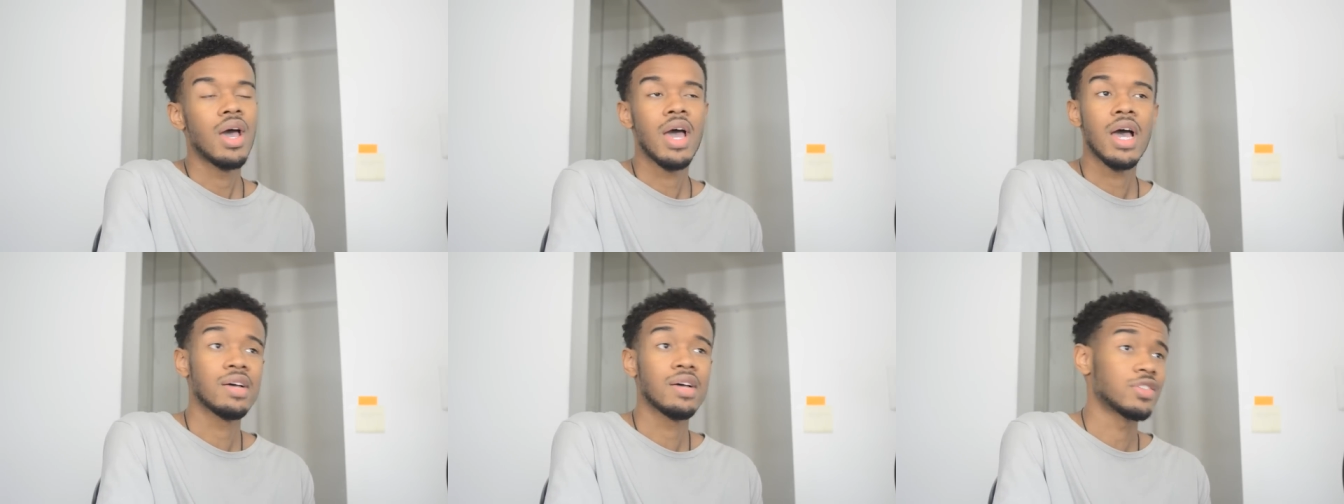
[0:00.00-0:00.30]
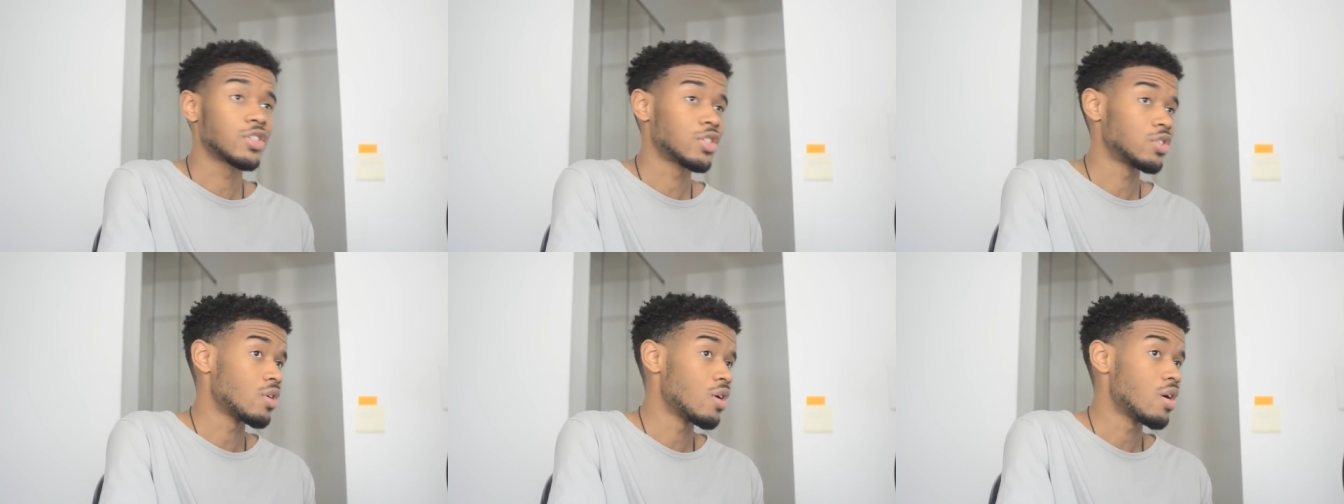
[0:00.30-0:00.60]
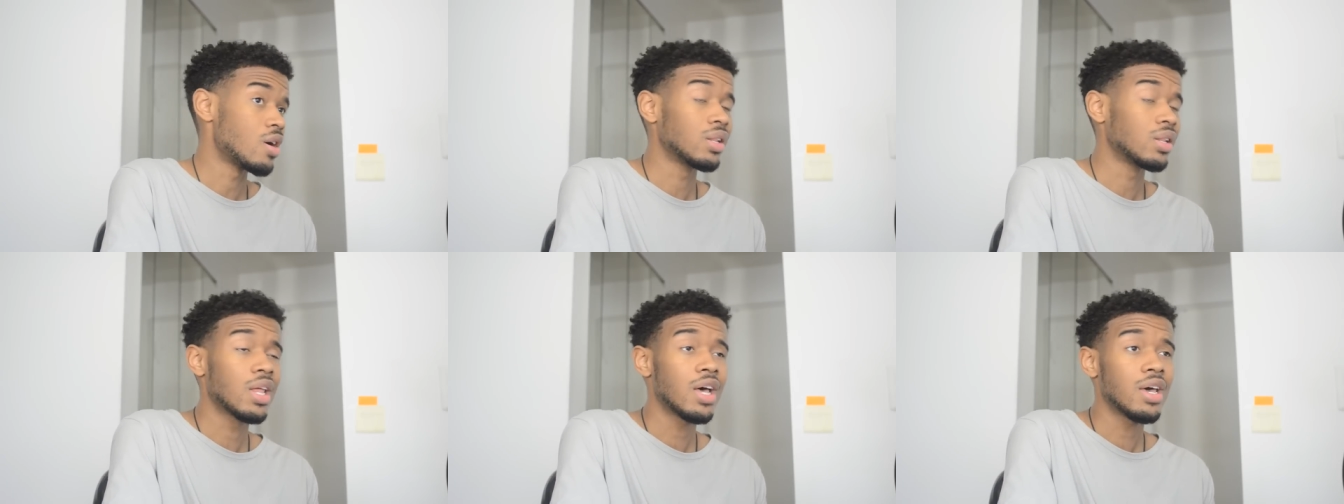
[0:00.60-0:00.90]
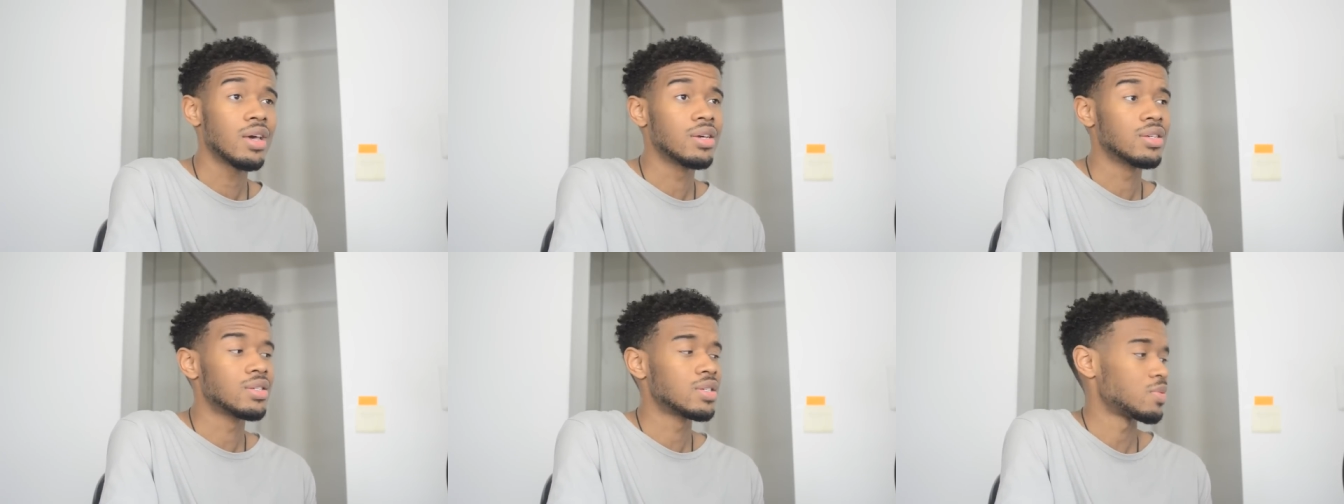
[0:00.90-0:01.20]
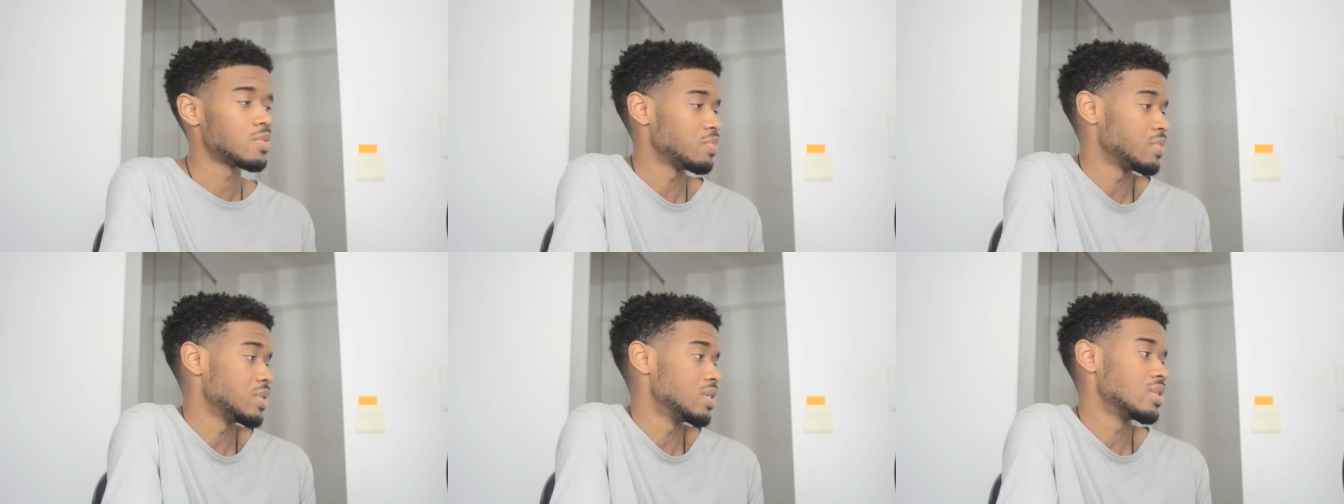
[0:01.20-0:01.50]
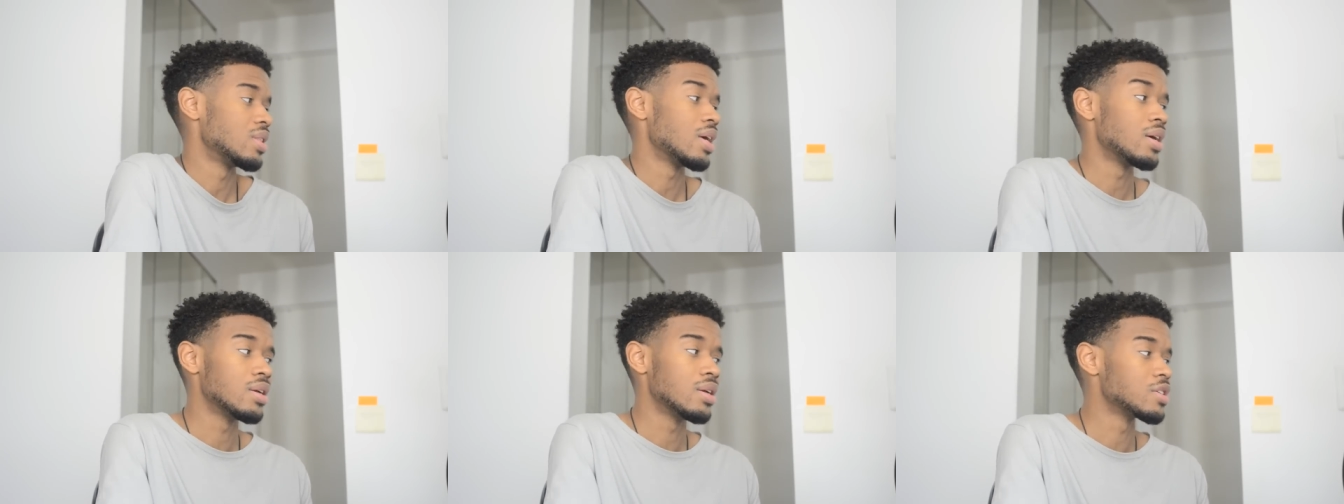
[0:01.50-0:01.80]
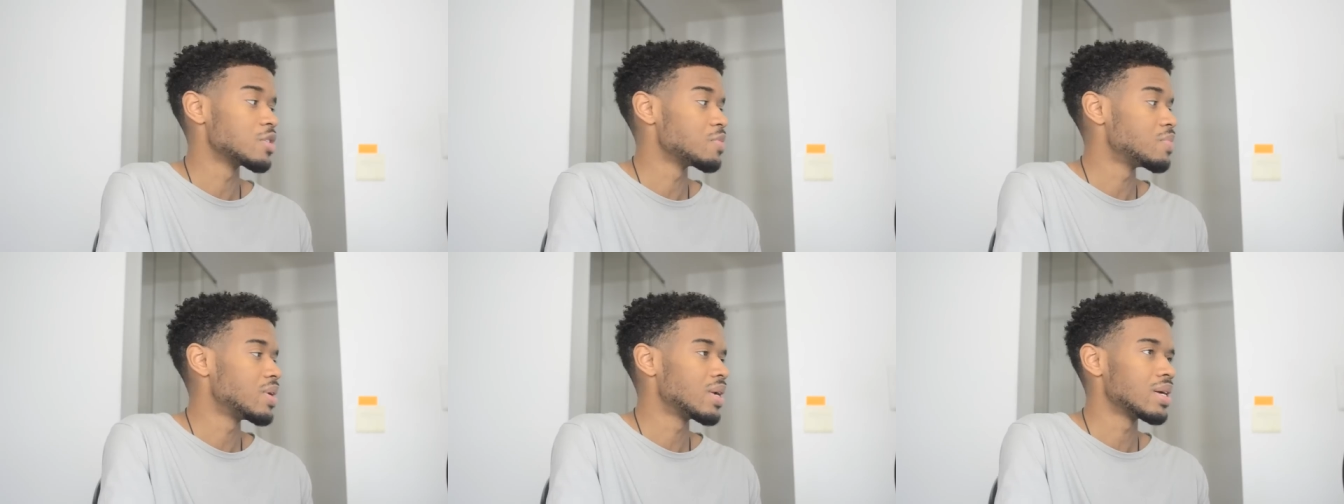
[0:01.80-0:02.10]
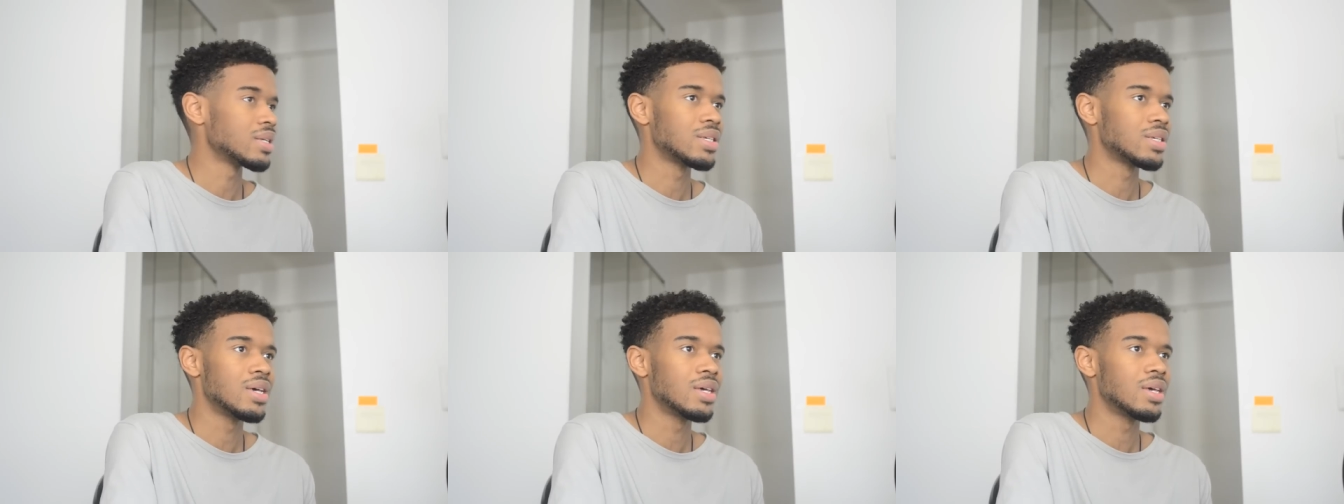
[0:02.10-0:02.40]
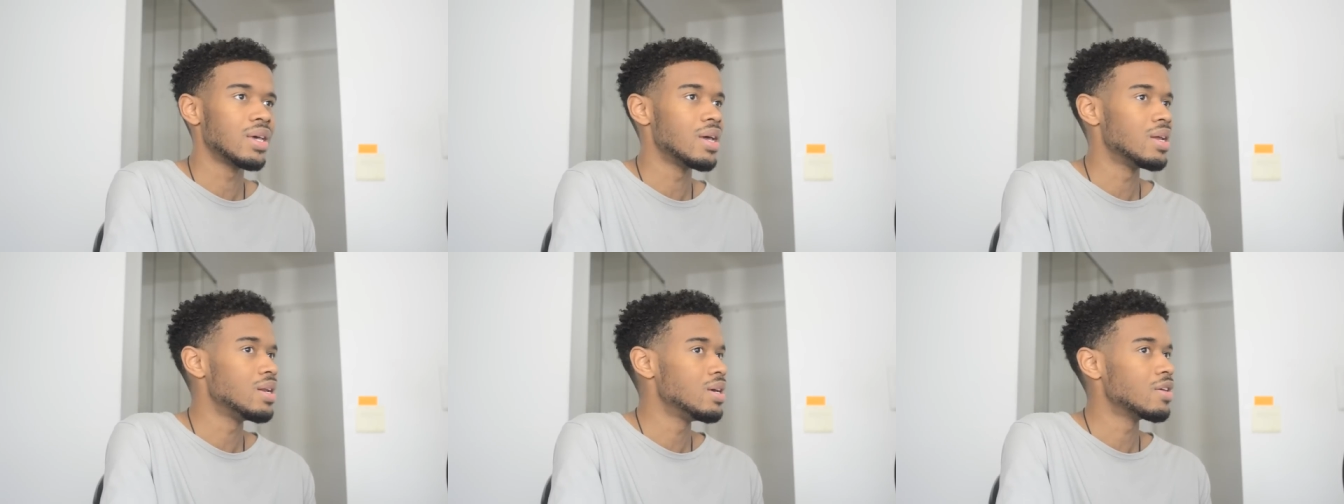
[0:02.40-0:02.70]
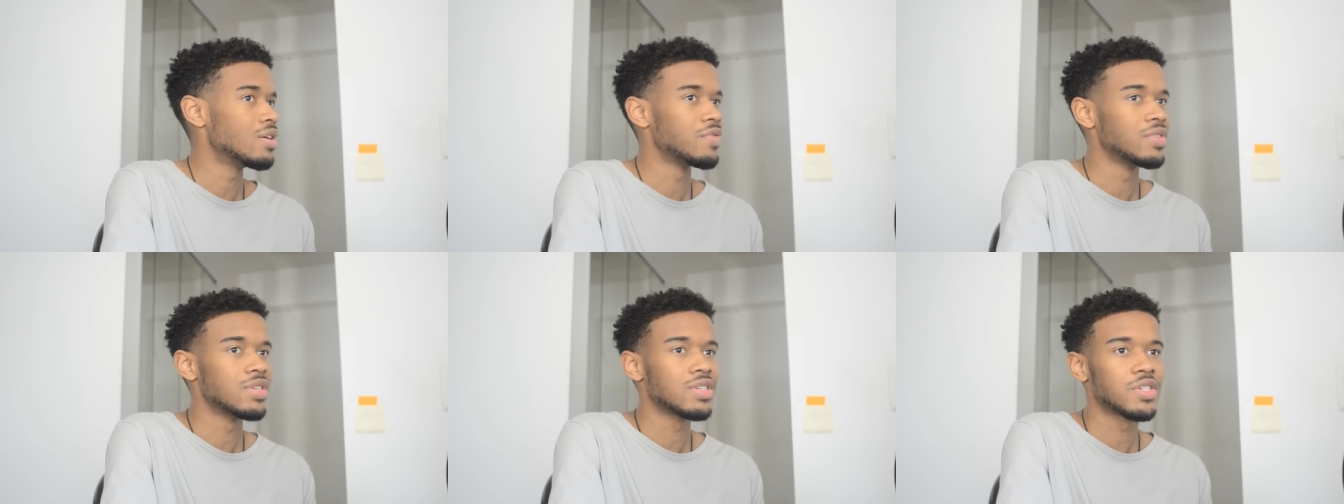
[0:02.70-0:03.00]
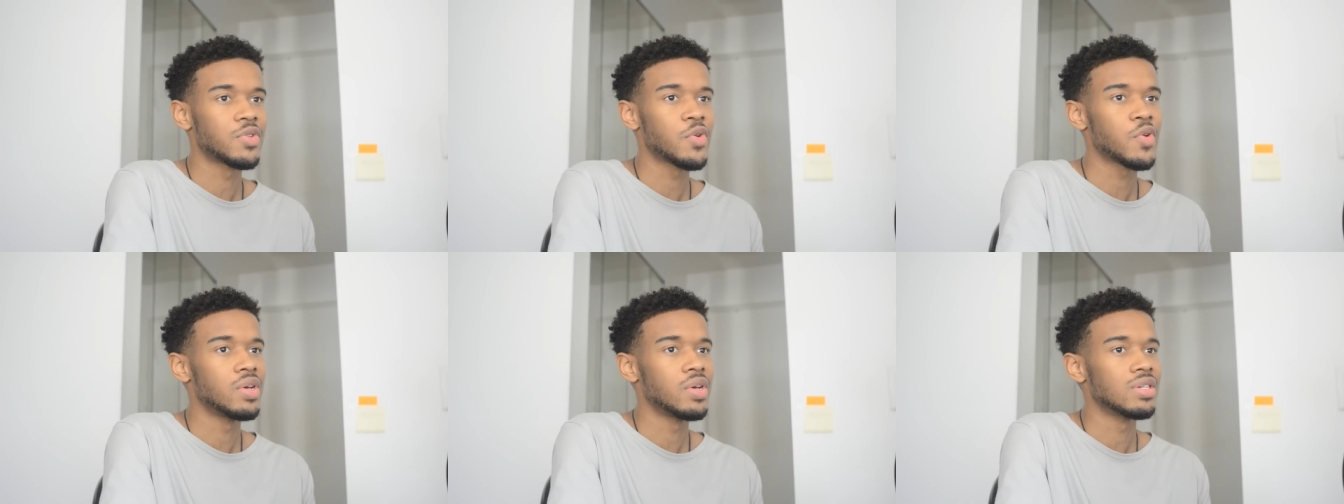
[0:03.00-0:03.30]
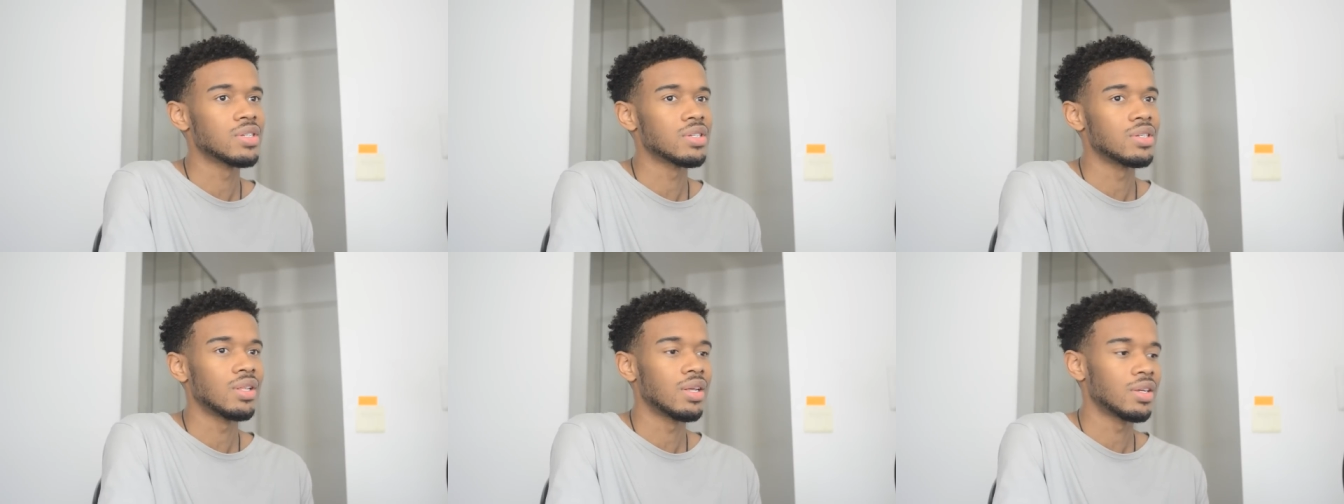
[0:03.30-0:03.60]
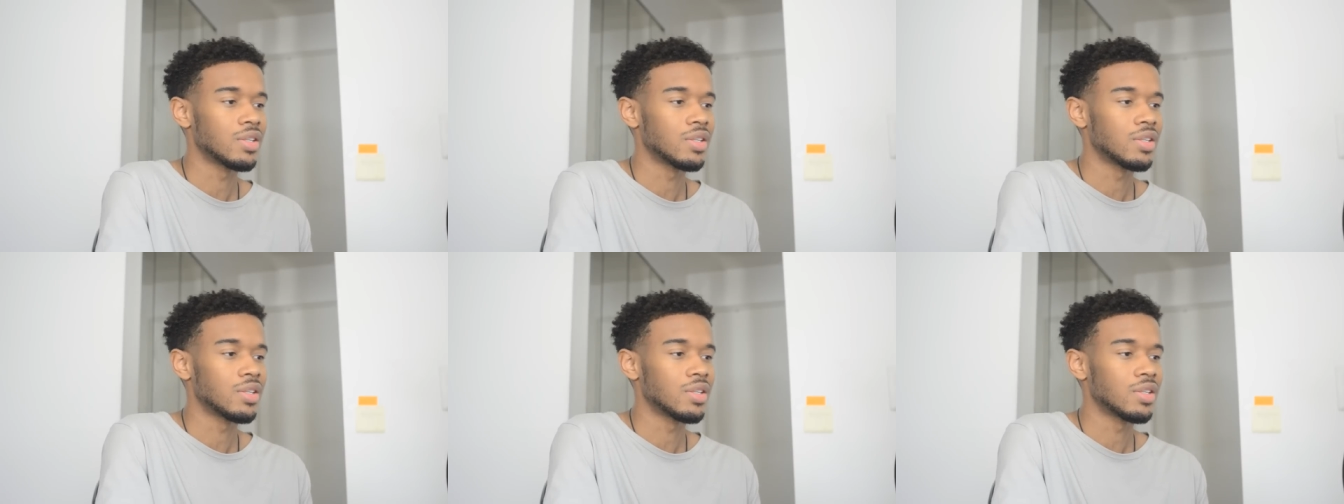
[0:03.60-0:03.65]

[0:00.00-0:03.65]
I have strong likes, but that doesn't mean I take it, any of it seriously.